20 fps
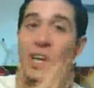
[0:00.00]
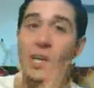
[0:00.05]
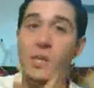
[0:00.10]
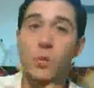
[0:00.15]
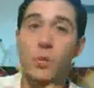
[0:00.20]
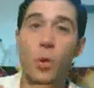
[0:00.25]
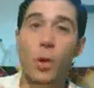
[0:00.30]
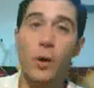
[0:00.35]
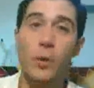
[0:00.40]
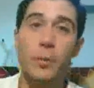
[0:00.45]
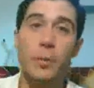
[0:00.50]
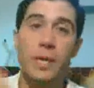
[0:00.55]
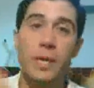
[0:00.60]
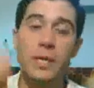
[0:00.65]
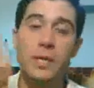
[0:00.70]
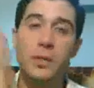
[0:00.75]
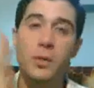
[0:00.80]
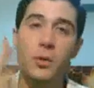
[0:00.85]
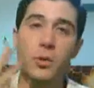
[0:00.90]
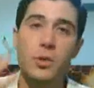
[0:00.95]
It's
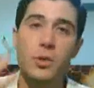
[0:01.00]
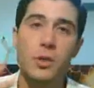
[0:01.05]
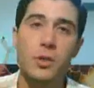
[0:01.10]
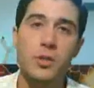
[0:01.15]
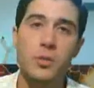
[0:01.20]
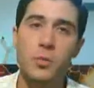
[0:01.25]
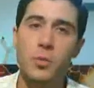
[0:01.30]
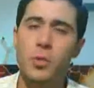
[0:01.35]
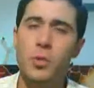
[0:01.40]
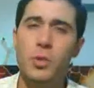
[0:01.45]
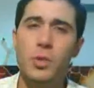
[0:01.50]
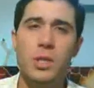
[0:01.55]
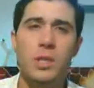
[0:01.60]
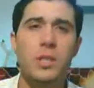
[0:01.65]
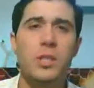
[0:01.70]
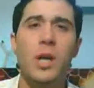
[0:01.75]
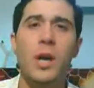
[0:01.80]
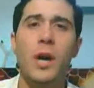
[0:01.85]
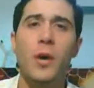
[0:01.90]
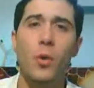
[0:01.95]
water-based, it goes on smooth,
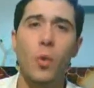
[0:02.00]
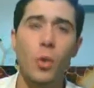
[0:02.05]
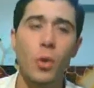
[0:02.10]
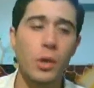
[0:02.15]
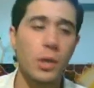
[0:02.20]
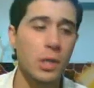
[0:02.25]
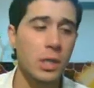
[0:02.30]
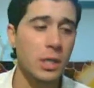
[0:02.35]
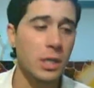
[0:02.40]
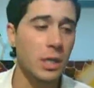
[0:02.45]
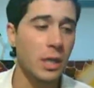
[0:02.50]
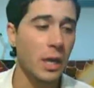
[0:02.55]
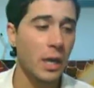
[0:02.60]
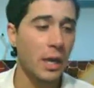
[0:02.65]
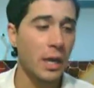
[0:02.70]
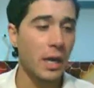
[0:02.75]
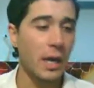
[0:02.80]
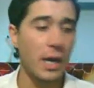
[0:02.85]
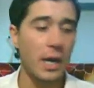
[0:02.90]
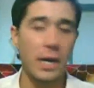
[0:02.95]
it's not oily,
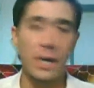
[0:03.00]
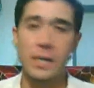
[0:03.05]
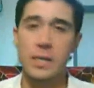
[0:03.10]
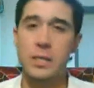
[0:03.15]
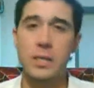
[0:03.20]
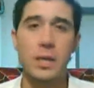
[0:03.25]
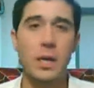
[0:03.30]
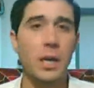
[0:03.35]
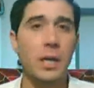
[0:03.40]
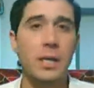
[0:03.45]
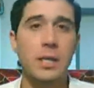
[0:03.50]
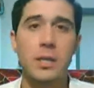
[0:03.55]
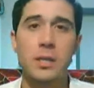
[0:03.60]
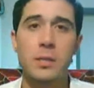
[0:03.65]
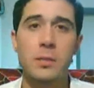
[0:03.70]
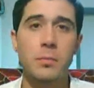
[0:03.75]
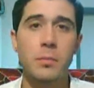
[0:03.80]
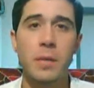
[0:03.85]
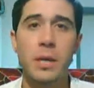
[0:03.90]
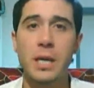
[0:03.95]
it
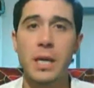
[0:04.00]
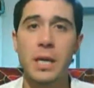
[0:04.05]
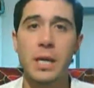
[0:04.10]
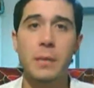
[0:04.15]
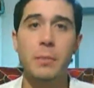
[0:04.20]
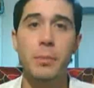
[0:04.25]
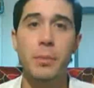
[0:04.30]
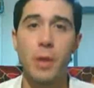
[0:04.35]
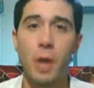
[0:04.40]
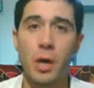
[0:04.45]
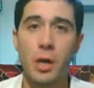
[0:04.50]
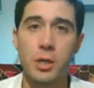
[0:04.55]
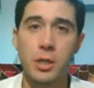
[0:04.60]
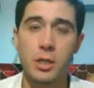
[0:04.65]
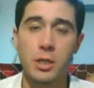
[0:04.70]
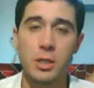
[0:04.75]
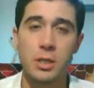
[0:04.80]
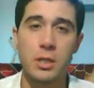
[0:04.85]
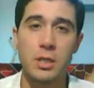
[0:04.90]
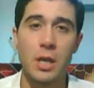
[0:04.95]
doesn't make any
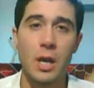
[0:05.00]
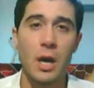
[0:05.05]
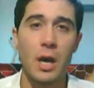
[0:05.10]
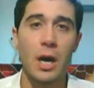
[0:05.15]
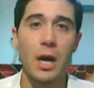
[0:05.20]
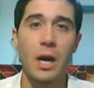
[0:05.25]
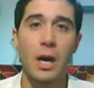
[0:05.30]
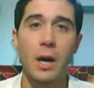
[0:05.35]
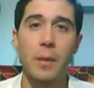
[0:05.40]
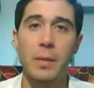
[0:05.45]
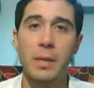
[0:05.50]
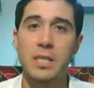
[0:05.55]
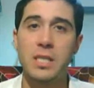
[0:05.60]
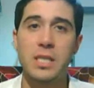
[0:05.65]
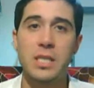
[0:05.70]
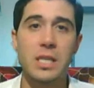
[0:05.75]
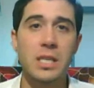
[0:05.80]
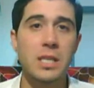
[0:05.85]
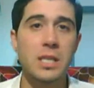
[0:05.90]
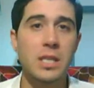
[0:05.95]
blotches, my
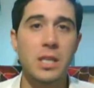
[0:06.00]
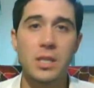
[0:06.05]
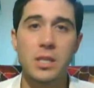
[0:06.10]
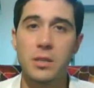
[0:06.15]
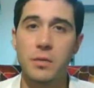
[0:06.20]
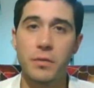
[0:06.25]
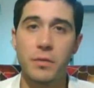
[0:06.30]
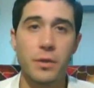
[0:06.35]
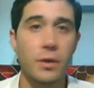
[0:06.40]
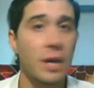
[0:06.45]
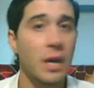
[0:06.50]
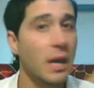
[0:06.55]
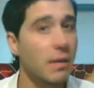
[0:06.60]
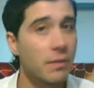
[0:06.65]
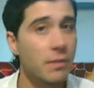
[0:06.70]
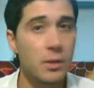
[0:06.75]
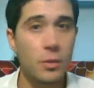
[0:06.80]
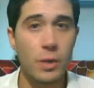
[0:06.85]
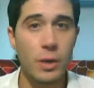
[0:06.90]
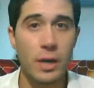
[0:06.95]
skin doesn't feel
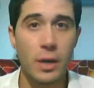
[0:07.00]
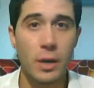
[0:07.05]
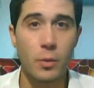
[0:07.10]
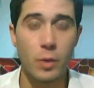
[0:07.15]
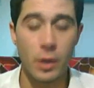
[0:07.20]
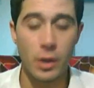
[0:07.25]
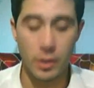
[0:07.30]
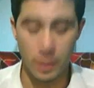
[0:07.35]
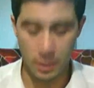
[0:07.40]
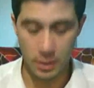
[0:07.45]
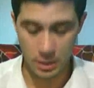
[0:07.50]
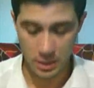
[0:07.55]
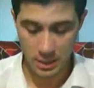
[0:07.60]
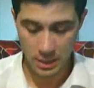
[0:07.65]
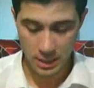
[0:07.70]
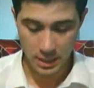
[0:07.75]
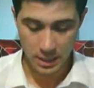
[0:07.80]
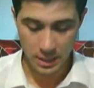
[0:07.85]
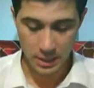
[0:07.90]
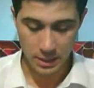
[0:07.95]
heavy when I wear it.
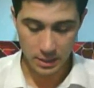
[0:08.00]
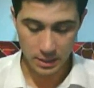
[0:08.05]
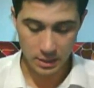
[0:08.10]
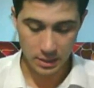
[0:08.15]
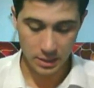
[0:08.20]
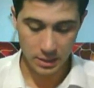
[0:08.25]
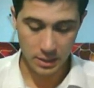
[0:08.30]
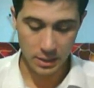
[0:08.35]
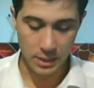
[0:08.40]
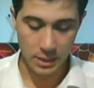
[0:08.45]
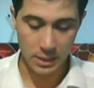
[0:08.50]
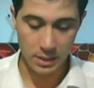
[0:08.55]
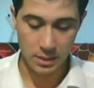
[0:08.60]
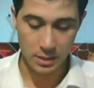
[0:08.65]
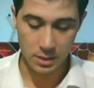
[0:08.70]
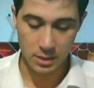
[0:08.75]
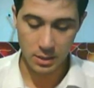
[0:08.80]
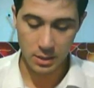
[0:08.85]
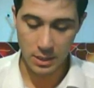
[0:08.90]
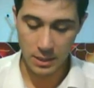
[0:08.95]

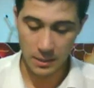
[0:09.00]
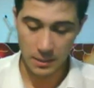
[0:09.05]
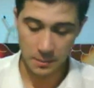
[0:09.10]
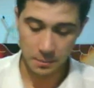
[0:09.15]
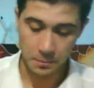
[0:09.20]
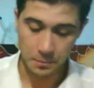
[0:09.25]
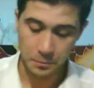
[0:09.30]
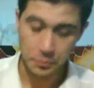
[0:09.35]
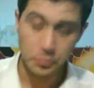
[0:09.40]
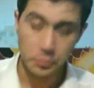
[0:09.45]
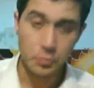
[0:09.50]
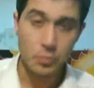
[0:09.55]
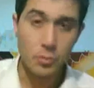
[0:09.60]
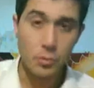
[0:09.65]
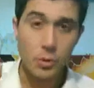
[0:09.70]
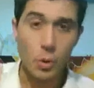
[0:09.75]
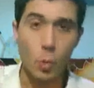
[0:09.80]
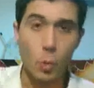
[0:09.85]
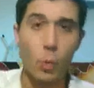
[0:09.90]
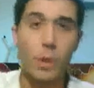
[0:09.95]
It's
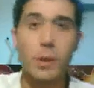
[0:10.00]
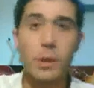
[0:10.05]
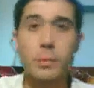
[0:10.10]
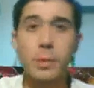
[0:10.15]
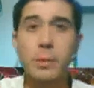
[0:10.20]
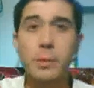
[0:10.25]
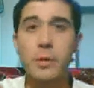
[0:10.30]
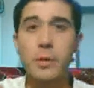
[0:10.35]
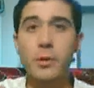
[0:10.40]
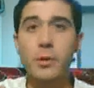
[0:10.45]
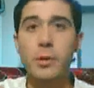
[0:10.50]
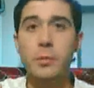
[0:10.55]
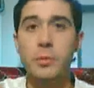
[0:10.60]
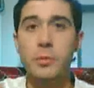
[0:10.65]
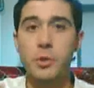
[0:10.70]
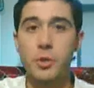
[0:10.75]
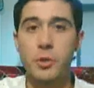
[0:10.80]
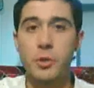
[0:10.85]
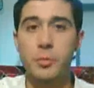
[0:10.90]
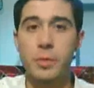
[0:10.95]
what a BB cream
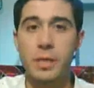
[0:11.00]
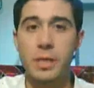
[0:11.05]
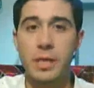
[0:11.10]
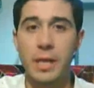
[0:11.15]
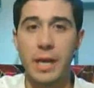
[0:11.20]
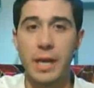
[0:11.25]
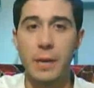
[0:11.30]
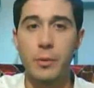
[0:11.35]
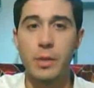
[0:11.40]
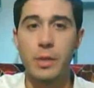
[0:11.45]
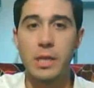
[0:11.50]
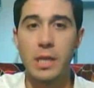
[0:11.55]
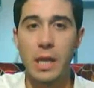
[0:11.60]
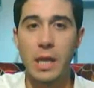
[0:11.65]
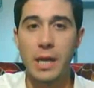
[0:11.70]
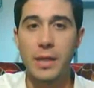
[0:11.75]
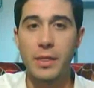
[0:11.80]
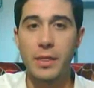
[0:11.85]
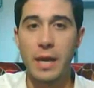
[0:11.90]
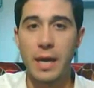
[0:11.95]
should be, and I really
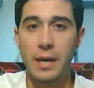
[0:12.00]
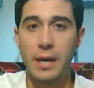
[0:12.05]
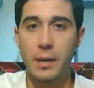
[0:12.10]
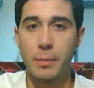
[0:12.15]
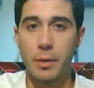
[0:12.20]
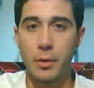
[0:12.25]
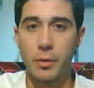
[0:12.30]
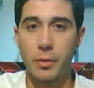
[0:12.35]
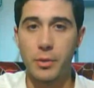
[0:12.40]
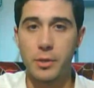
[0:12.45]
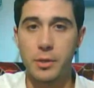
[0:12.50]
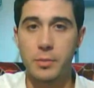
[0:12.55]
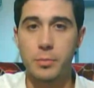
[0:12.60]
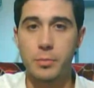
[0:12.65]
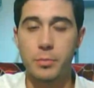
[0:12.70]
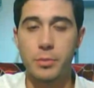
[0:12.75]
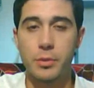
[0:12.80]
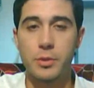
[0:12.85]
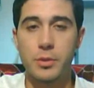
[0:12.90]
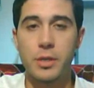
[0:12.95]
like that about this
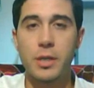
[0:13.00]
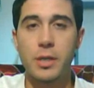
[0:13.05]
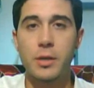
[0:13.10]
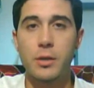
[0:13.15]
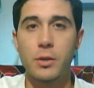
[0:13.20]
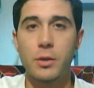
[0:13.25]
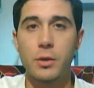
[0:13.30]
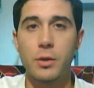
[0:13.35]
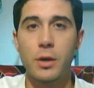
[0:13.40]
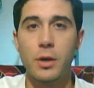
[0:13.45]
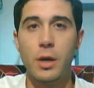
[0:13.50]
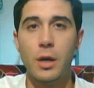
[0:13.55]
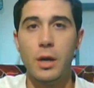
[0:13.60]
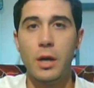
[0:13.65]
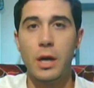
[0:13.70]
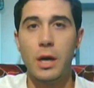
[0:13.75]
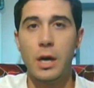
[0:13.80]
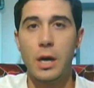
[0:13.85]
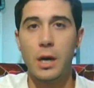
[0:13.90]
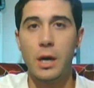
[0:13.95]
particular
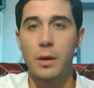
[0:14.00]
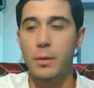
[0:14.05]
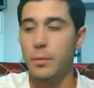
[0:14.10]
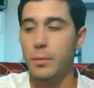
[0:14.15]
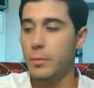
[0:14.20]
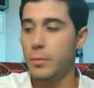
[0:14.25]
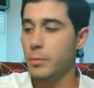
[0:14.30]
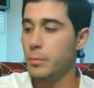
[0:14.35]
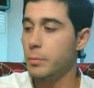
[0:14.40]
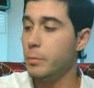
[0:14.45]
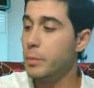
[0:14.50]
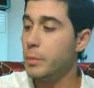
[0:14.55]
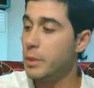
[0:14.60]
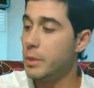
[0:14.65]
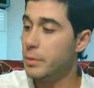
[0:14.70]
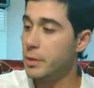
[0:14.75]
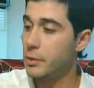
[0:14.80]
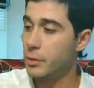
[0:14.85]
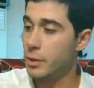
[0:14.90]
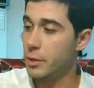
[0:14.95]

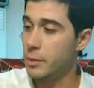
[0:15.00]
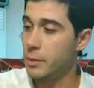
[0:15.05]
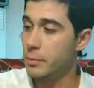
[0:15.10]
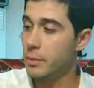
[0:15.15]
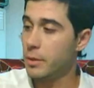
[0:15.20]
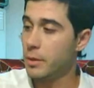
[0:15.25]
BB cream.